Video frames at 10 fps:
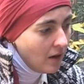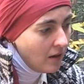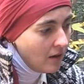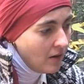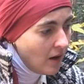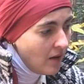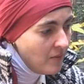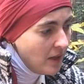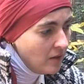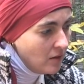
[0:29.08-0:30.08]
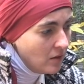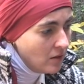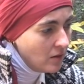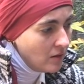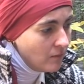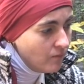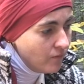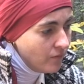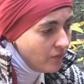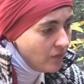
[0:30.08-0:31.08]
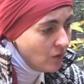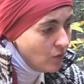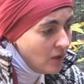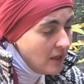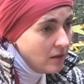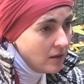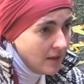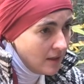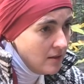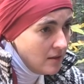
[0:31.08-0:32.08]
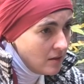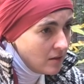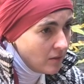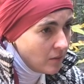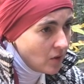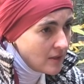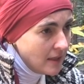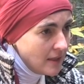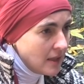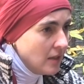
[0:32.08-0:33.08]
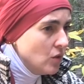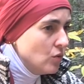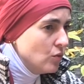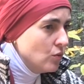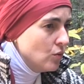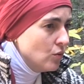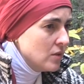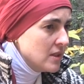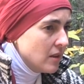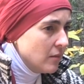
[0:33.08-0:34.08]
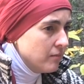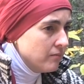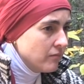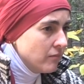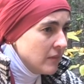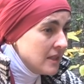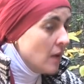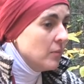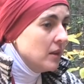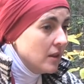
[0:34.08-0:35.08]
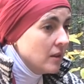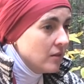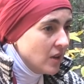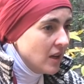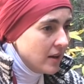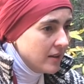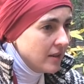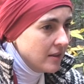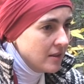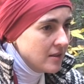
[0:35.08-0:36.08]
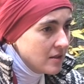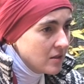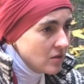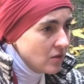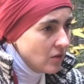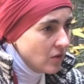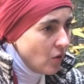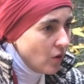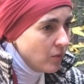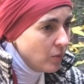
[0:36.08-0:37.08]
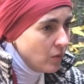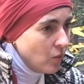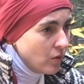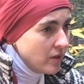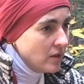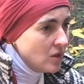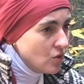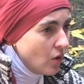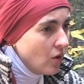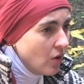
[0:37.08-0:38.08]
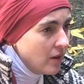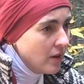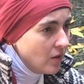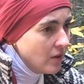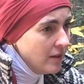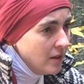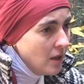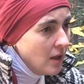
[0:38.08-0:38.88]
Uh, I met the, um, the real kids because I decided to do some something regarding this uh, horrible war that is going on and on. Mm.